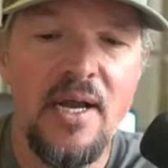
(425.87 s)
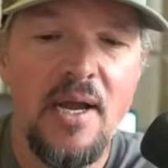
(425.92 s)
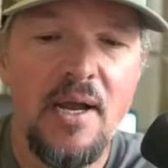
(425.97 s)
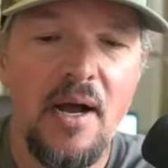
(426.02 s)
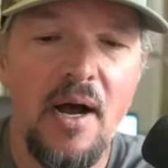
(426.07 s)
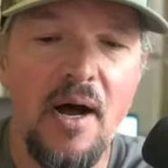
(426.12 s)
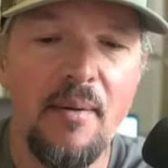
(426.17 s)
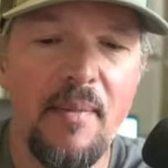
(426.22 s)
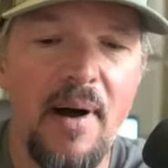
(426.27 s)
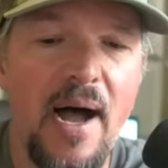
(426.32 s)

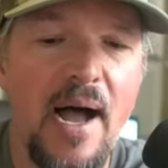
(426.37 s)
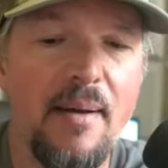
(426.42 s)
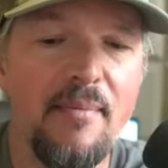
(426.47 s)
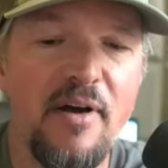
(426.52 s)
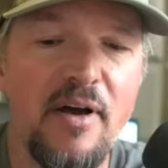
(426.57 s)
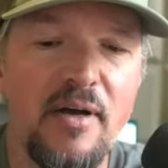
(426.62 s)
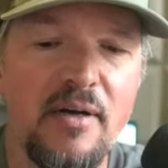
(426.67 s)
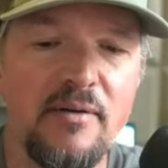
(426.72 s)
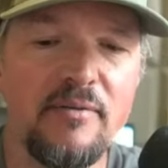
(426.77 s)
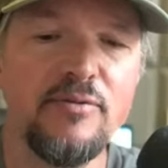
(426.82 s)
Um, I'm
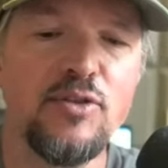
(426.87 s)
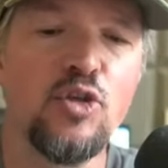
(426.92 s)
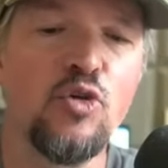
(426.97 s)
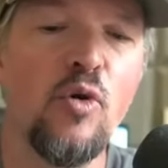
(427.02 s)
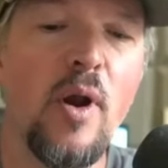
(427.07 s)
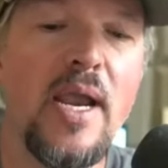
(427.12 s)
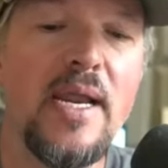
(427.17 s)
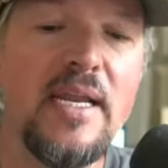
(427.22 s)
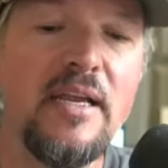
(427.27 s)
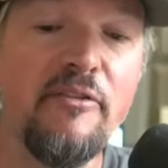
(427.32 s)
a
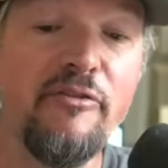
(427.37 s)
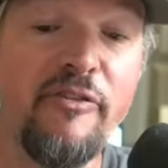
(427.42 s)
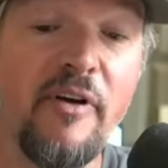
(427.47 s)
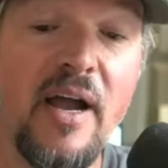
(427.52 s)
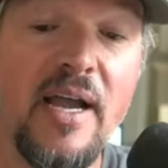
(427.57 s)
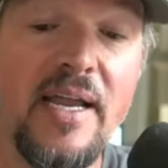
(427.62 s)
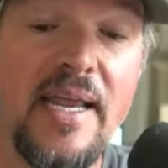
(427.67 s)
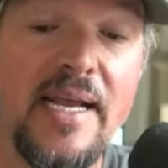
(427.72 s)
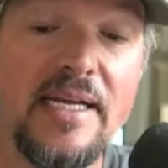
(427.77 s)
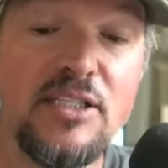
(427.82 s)
trading
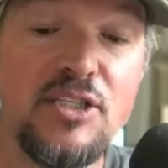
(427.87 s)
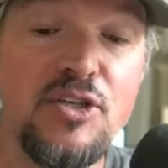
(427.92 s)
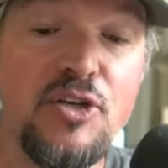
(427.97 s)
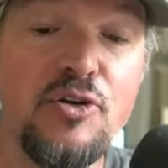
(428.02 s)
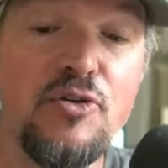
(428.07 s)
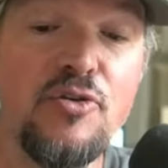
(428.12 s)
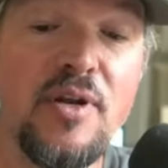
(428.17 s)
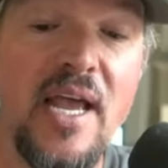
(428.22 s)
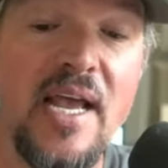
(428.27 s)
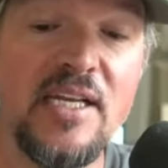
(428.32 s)
finance
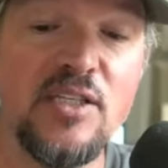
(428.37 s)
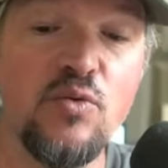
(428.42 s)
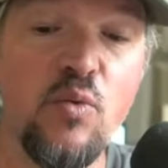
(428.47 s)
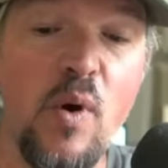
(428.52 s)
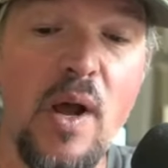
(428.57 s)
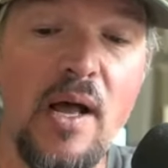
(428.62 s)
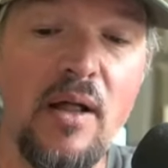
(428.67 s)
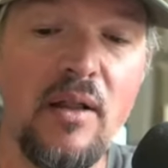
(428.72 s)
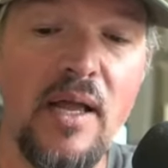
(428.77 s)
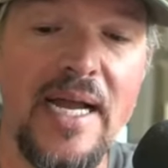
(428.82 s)
dude as
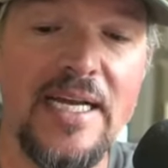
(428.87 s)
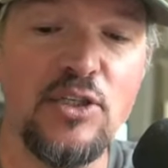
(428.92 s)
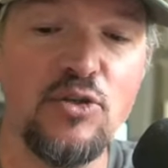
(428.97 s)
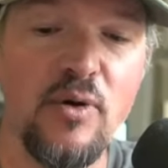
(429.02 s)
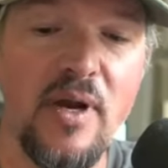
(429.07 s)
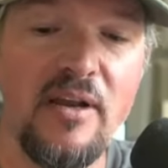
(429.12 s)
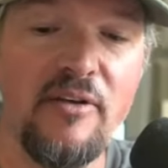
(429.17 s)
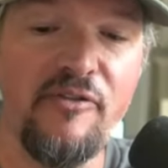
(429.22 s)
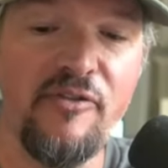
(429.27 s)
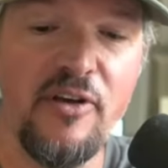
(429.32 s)
well. I
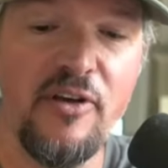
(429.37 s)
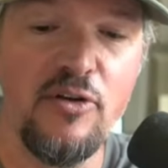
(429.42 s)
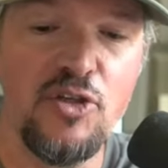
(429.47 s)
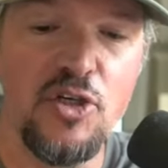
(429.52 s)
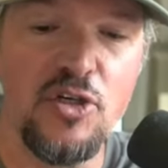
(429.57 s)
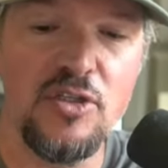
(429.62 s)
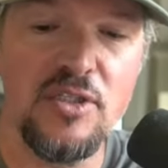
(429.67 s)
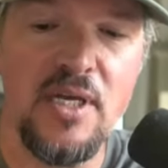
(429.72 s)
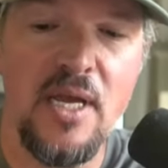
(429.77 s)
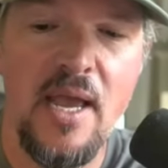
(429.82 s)
trade
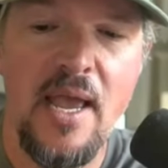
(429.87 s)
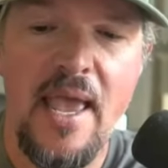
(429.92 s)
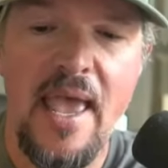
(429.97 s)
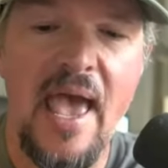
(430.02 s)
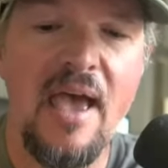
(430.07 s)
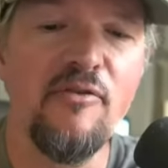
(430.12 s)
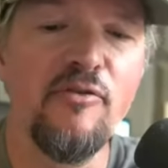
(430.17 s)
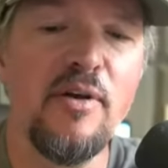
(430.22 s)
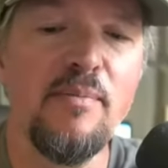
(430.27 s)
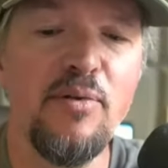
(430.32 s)
futures
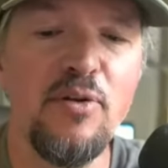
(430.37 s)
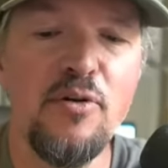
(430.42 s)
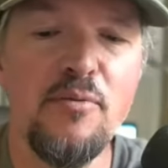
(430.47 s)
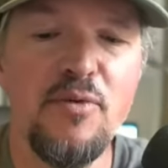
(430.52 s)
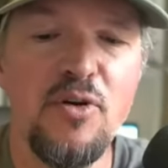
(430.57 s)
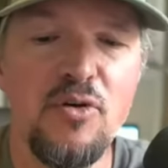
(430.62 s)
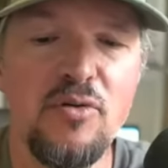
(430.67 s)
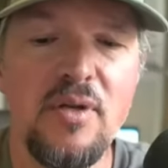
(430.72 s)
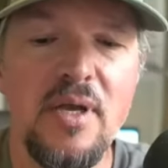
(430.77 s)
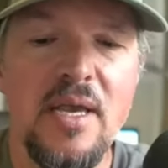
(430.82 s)
every blue
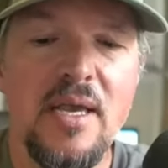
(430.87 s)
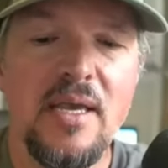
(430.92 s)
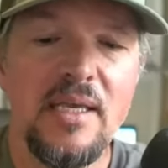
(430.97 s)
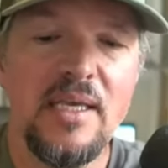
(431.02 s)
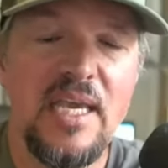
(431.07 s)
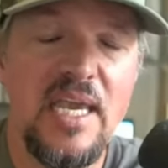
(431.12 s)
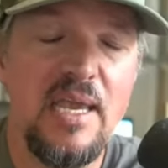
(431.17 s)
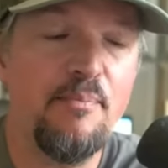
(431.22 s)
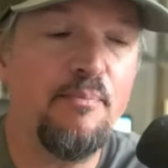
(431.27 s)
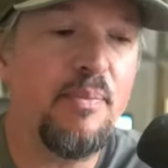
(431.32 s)
moon.
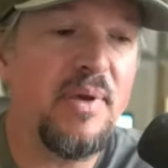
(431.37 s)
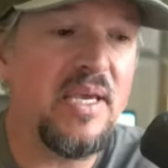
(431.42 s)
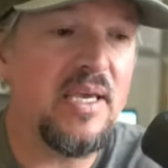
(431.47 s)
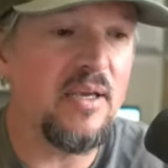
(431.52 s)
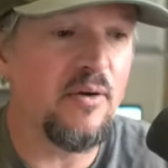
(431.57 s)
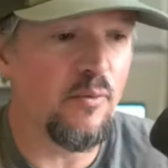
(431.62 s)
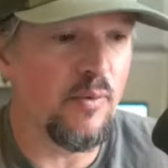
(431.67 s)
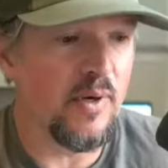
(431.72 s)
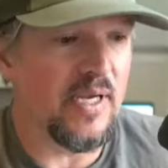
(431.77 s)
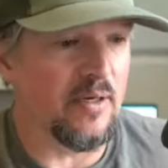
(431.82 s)
Keep
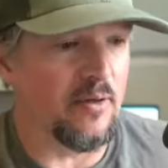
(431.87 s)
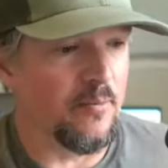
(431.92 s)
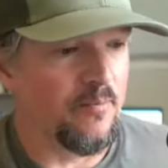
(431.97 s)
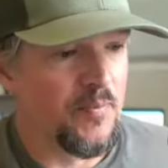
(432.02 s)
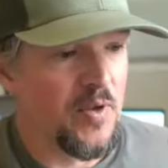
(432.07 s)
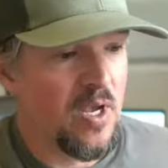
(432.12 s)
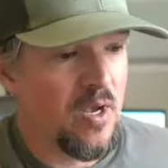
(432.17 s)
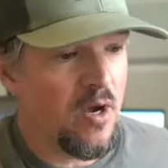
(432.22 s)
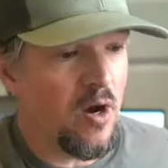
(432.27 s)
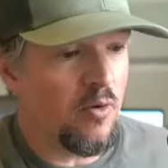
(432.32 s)
being real.
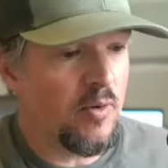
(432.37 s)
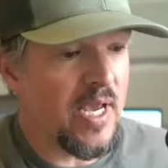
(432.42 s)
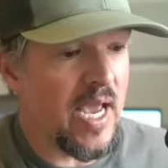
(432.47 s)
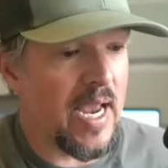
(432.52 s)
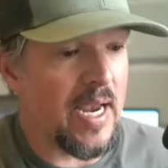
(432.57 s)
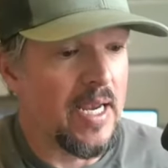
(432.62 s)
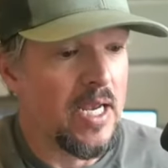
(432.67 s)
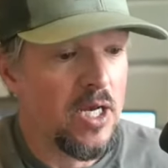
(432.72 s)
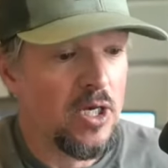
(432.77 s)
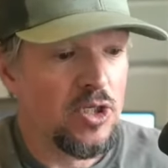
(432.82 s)

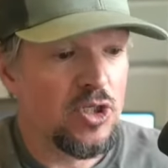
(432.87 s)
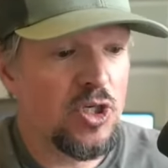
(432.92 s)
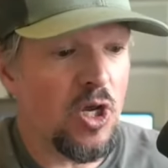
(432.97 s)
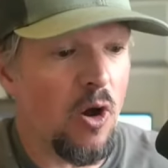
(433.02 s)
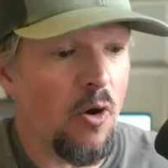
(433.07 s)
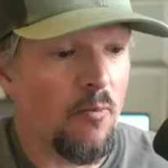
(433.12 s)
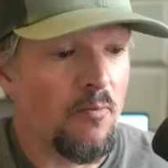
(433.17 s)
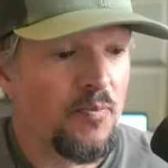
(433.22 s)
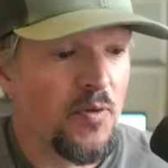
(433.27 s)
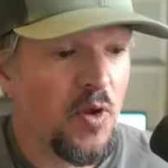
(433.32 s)
Okay, so